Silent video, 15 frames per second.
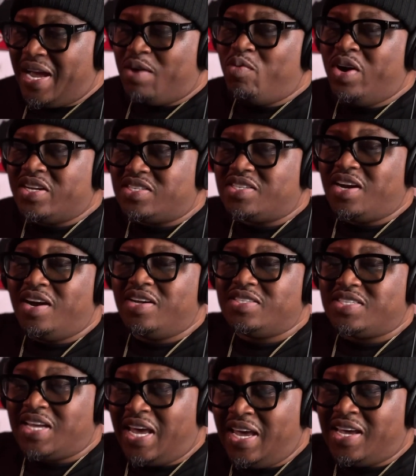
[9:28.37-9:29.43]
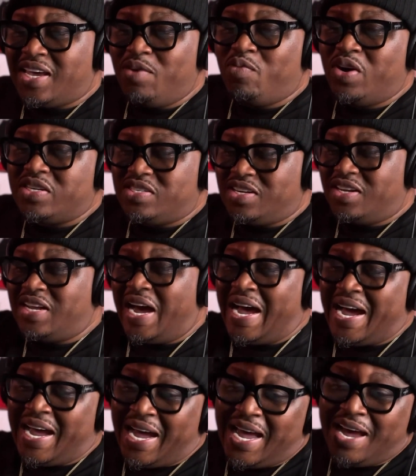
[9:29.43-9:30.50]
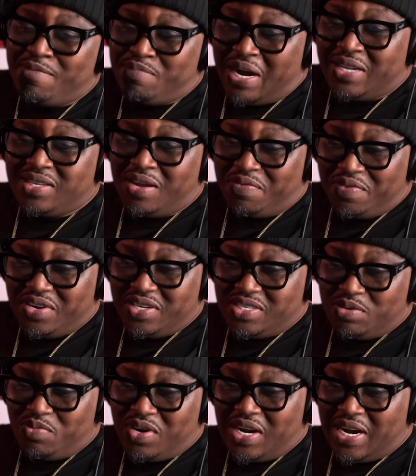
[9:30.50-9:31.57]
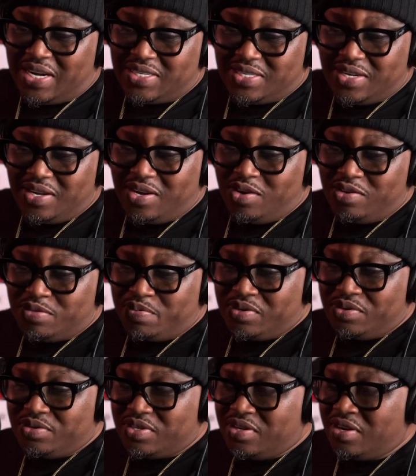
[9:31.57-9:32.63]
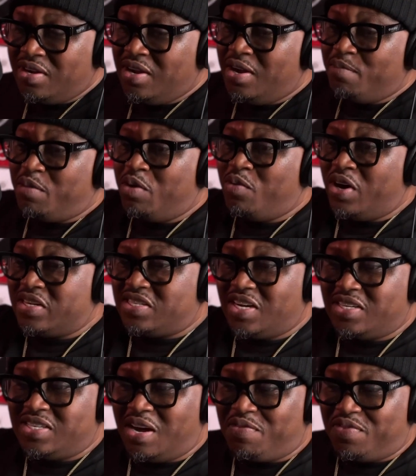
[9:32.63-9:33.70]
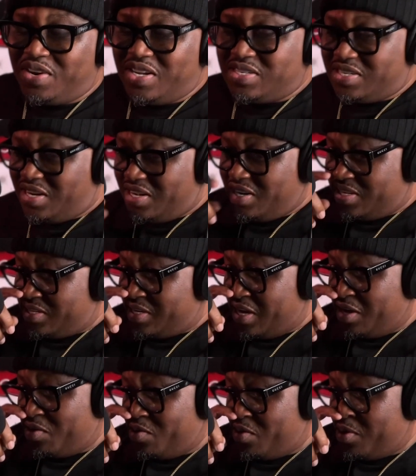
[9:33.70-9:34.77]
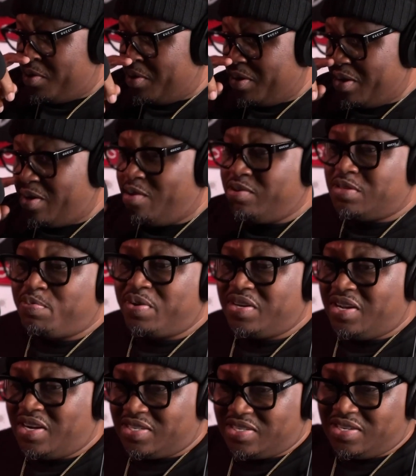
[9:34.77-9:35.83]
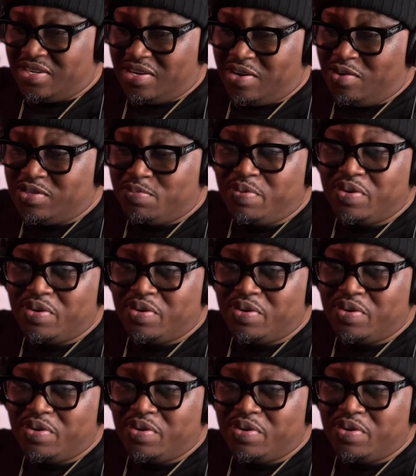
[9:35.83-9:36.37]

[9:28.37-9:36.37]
What's your take and what's your? I have my definition what I consider ghost producing. But what's your definition and your take on ghost production, ghost